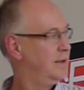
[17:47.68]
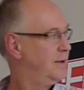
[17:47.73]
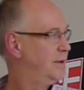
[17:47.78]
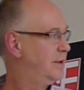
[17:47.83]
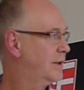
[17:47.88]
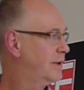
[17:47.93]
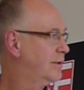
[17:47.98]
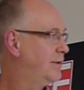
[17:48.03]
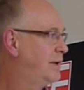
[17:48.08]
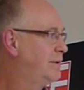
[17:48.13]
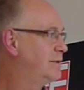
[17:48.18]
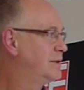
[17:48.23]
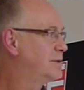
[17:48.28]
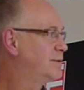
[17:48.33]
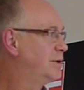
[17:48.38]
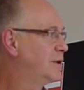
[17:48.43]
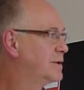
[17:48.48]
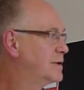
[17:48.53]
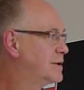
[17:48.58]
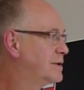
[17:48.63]
the correct
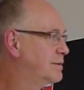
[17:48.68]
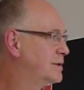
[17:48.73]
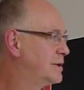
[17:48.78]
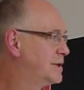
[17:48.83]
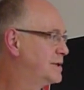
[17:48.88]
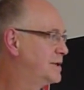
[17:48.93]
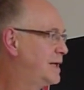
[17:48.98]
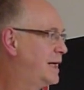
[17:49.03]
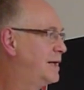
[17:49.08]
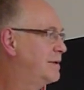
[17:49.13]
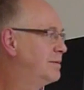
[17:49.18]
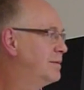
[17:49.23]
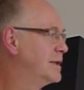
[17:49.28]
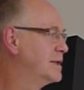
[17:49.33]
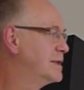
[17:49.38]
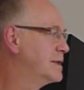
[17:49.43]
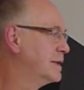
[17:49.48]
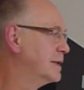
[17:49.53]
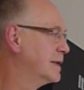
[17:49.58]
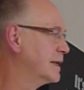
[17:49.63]
response, which is that
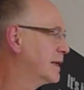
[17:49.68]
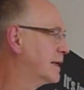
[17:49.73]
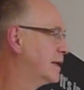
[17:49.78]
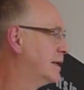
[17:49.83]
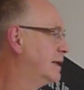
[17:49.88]
basically.